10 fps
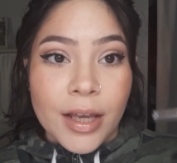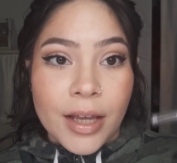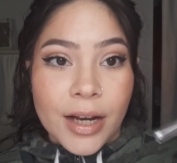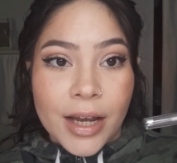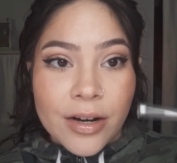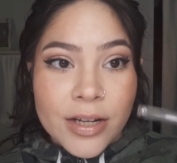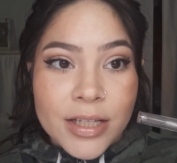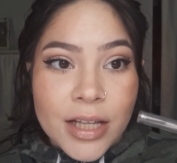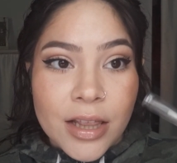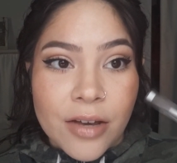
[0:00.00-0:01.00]
And I
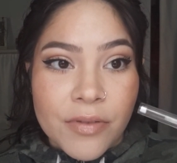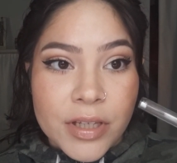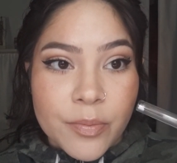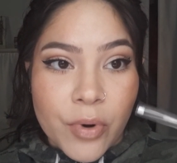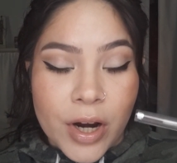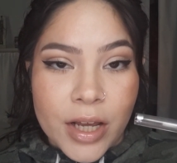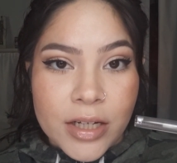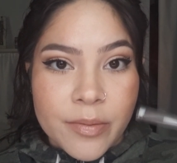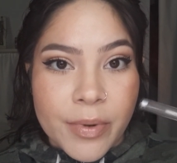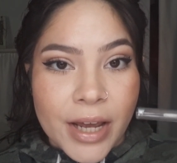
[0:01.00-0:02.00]
honestly love this
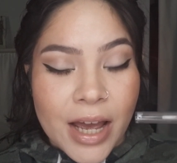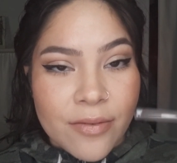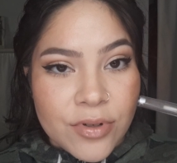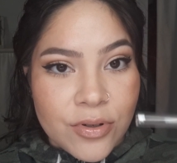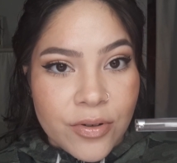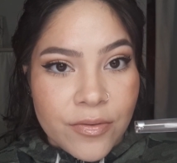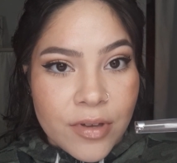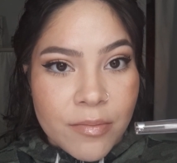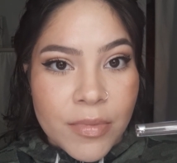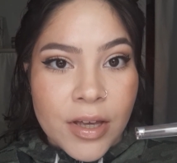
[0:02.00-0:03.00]
product, but I have 2 of
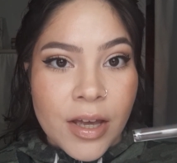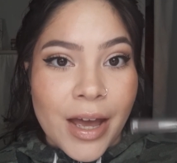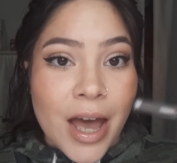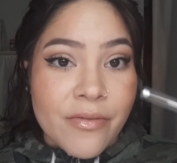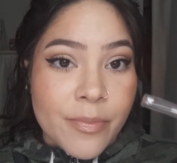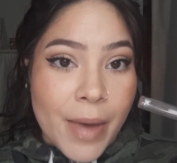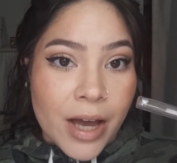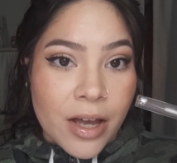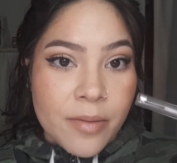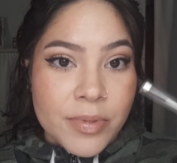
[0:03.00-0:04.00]
them. I have a
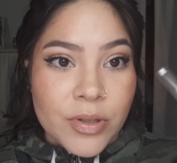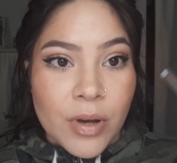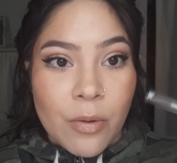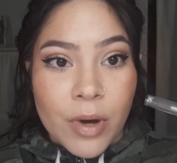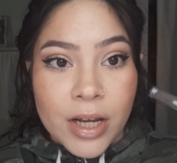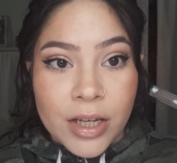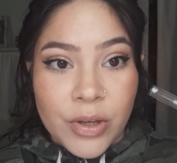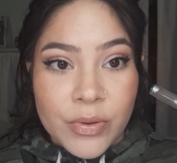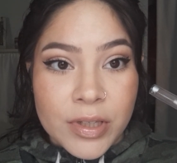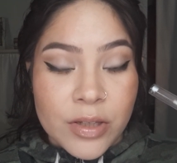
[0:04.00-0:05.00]
backup, so I want to
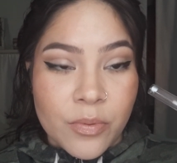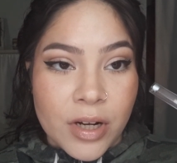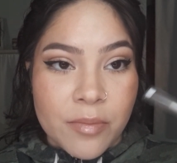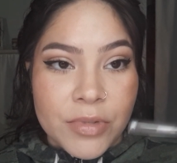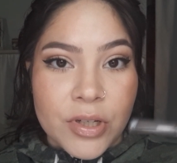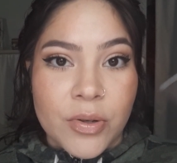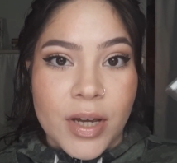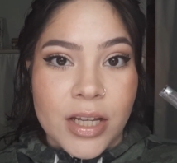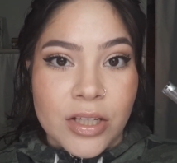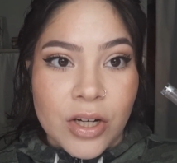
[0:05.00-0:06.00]
use this one up just so I
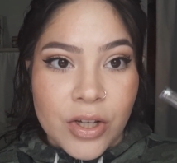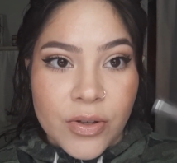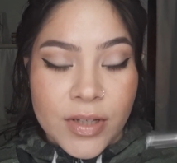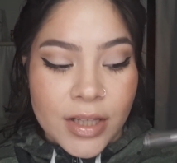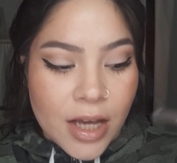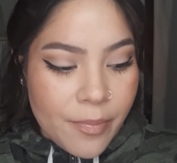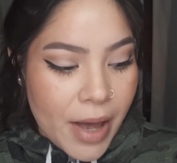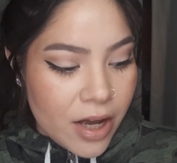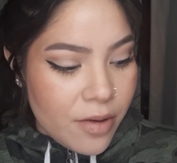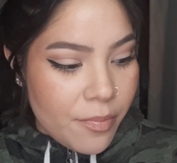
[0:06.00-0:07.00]
can start using that
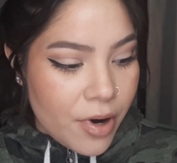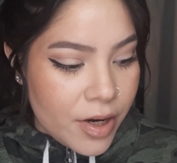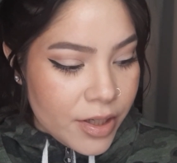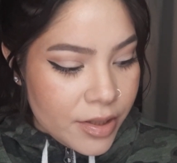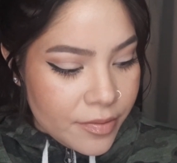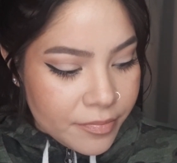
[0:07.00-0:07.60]
backup product.